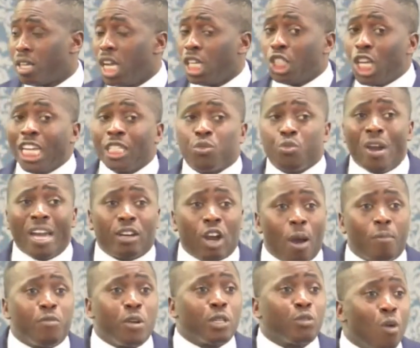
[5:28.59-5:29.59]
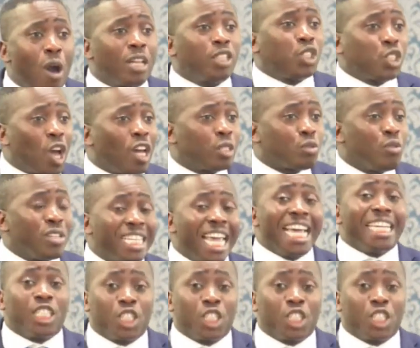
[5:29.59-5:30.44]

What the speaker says: Just wake up with one thought, we say it's